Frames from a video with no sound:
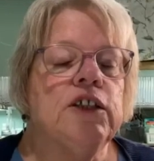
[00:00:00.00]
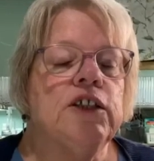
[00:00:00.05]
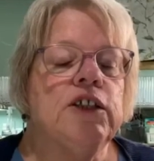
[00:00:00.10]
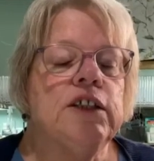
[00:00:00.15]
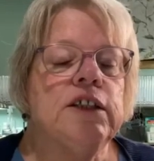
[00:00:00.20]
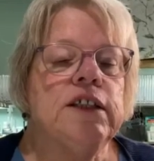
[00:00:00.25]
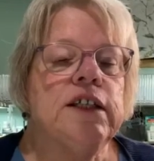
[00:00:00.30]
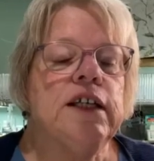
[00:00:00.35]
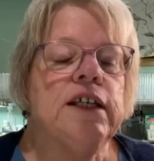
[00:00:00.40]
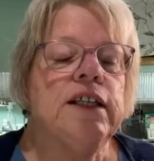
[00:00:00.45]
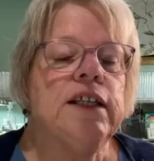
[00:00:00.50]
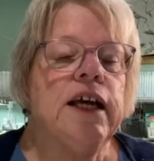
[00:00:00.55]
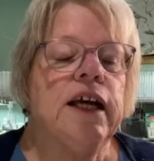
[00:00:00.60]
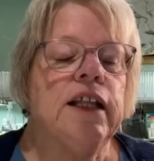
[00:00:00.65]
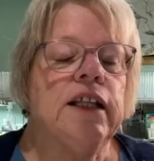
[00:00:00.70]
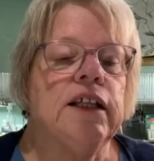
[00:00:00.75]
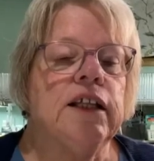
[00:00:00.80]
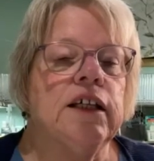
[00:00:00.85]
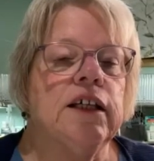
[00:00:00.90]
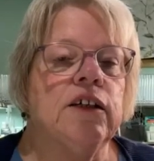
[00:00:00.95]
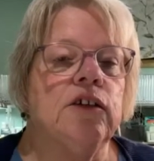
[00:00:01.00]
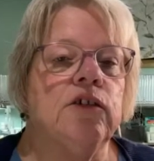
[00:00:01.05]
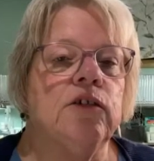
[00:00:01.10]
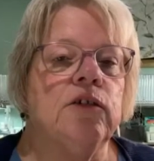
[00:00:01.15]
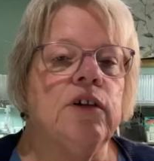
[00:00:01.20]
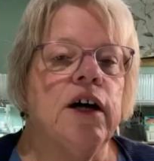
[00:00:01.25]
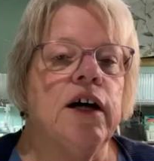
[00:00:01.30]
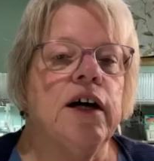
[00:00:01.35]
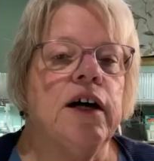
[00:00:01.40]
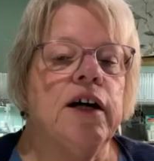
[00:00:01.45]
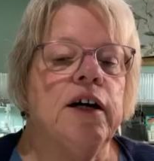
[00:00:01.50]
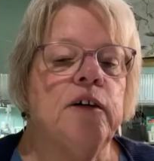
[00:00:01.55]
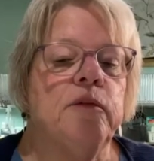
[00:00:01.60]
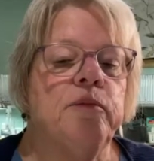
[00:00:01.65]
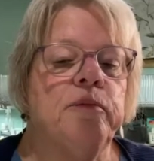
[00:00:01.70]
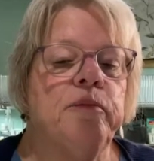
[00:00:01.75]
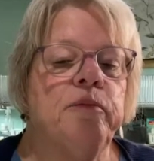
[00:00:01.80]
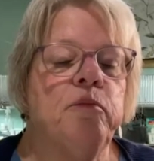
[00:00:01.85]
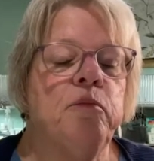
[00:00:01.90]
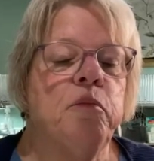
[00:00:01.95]
Just hit that little
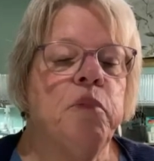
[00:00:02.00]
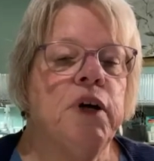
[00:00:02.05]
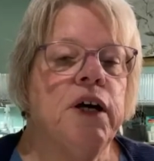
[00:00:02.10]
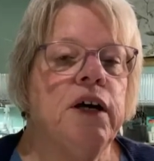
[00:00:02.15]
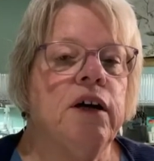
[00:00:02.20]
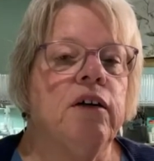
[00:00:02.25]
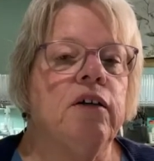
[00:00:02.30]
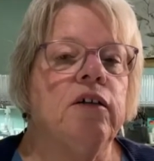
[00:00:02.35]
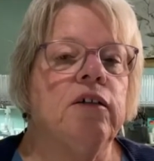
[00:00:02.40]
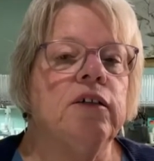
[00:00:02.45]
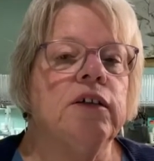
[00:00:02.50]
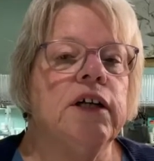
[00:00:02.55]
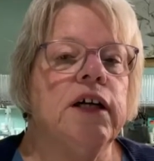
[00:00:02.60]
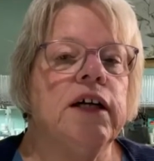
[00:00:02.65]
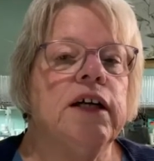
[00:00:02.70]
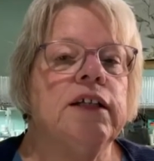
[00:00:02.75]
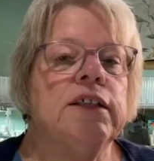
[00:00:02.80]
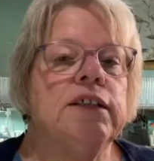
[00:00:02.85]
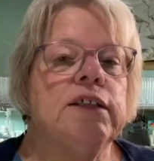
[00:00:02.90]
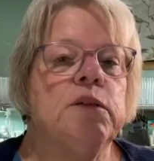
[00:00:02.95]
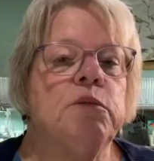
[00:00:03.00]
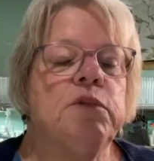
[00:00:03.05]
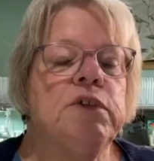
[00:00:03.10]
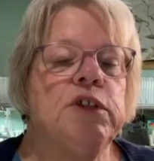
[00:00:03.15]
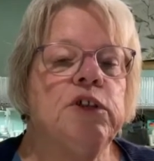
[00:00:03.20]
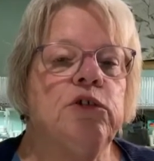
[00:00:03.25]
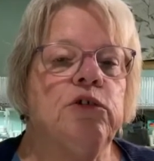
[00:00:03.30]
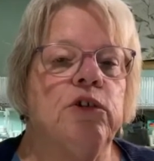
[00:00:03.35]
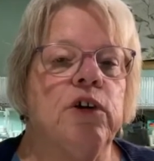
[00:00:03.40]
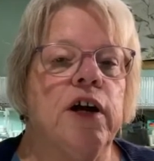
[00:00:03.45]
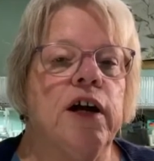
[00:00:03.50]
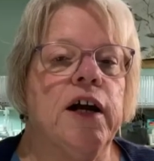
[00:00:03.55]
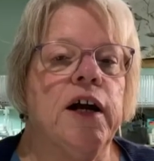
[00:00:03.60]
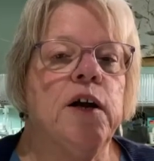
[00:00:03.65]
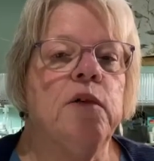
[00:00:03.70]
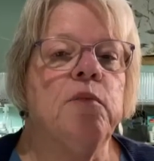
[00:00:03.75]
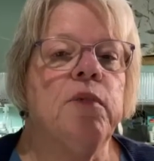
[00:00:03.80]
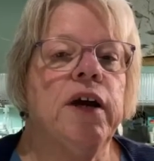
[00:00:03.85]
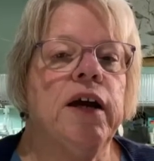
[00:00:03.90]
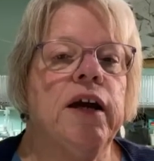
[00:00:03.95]
um, bell and
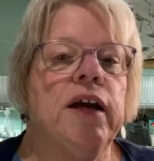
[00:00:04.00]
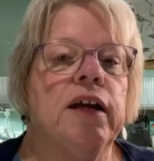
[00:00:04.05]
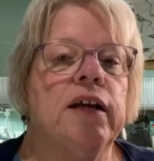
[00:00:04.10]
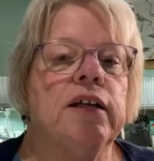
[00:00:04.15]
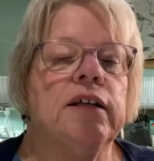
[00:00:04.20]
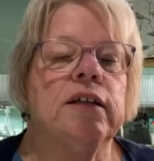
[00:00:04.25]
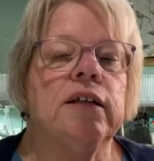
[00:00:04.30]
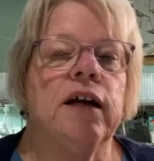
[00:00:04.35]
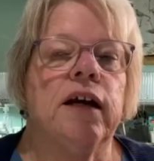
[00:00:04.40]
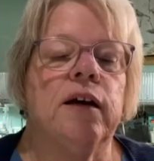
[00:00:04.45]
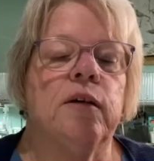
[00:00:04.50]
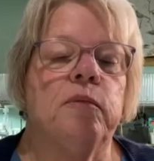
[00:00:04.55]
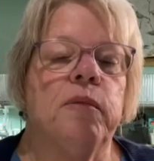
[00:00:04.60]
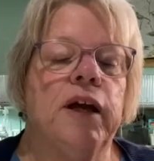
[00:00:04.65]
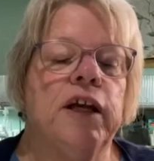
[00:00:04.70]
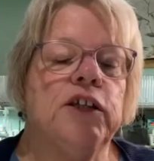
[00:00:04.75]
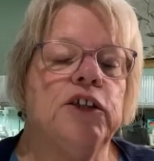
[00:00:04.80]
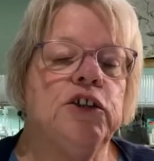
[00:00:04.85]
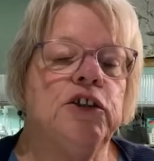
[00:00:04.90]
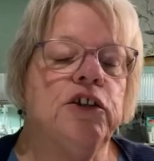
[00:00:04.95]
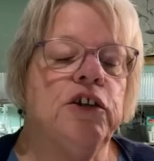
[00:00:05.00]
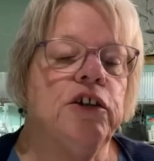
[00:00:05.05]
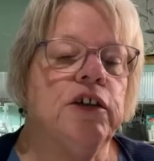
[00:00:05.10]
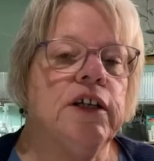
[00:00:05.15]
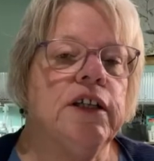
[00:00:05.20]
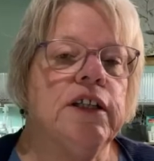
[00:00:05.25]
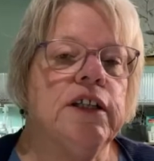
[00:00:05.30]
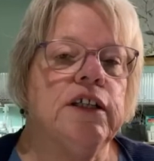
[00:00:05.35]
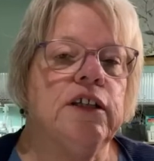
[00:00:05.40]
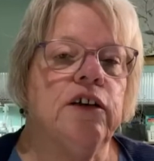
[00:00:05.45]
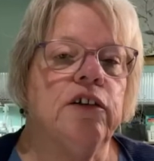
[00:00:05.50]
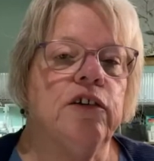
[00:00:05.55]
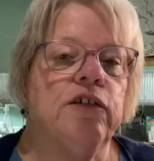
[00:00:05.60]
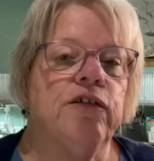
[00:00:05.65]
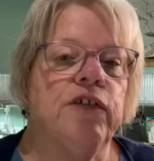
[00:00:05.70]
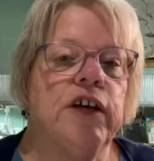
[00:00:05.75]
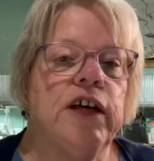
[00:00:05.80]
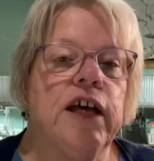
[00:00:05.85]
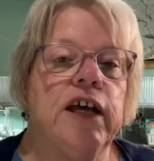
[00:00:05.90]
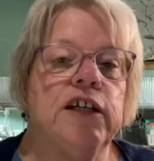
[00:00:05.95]
subscribe and uh, make sure you get the
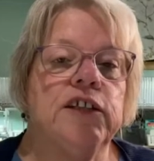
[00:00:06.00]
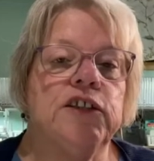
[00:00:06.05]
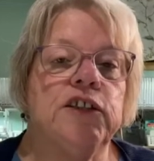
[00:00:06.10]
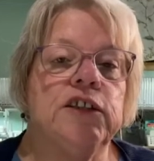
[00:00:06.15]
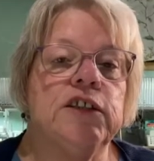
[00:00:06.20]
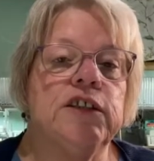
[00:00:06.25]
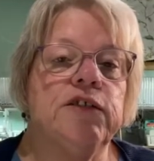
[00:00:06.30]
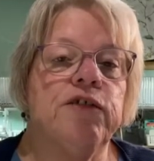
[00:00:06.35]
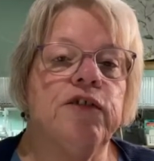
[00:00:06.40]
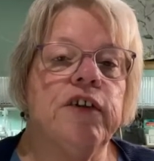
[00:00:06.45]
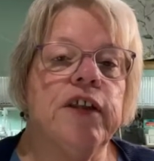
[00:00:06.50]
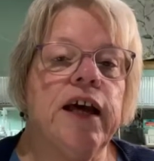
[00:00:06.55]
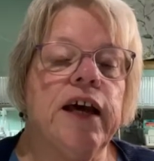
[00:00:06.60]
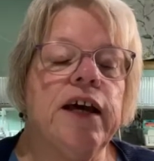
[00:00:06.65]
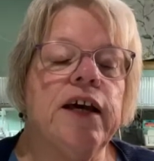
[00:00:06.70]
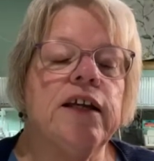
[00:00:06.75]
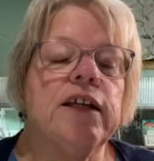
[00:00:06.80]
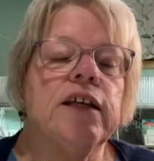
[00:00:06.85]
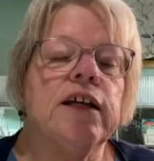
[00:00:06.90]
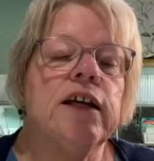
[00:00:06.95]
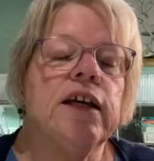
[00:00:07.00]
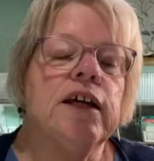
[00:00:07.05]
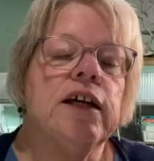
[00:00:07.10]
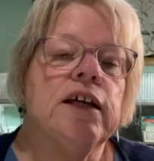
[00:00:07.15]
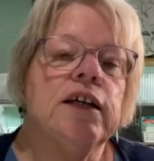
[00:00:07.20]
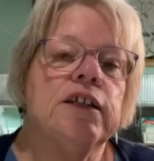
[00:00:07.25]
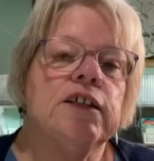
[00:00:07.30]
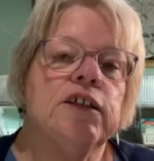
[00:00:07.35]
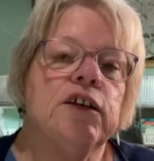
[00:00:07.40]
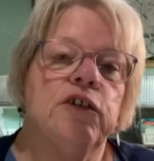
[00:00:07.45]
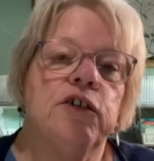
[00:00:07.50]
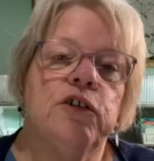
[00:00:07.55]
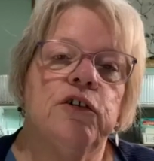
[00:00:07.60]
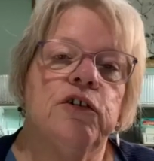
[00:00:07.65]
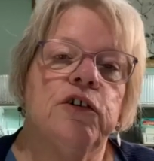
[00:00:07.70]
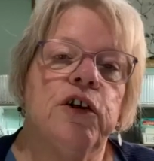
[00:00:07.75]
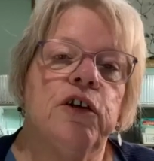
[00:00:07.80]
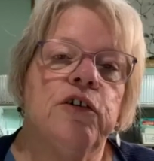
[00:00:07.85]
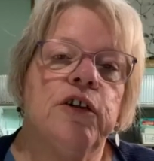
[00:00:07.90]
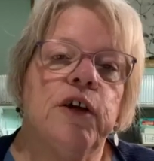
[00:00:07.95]
notifications for that so you'll
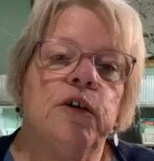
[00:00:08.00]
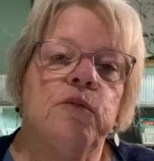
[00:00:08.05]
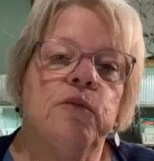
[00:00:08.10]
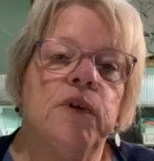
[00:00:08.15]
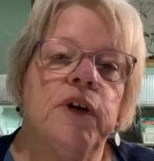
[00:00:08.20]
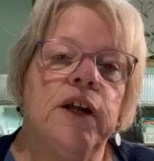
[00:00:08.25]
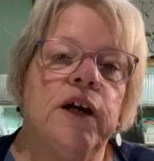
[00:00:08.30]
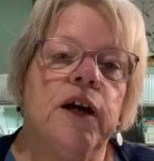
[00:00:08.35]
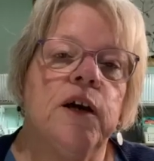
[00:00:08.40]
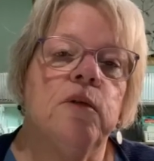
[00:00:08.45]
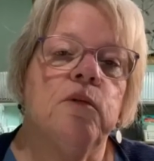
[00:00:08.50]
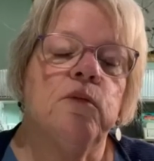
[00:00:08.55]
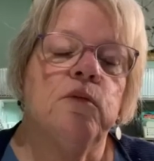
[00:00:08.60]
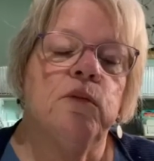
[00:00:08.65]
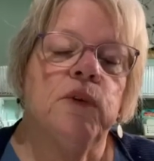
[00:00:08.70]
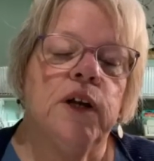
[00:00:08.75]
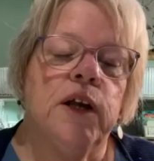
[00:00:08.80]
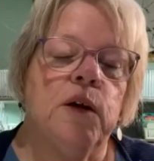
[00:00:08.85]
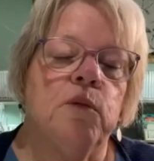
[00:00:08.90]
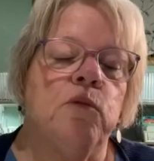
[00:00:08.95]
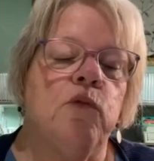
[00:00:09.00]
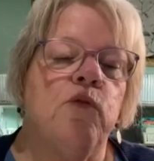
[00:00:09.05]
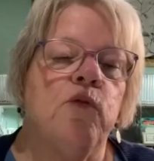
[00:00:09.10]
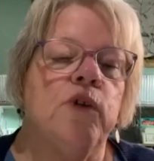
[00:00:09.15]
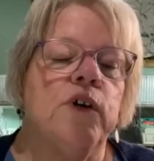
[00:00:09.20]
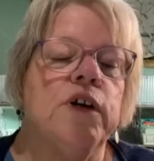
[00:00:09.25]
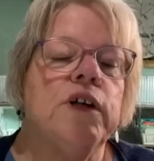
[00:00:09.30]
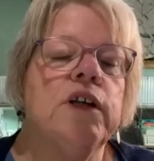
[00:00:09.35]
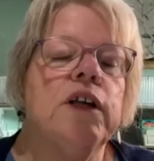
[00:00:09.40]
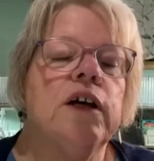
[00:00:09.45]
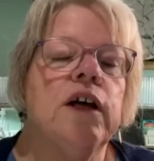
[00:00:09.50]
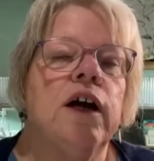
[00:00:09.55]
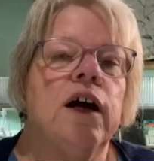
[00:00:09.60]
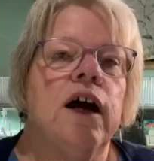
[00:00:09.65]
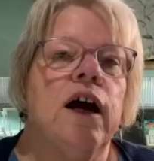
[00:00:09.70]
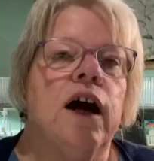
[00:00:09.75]
know that when, I, when I'm on.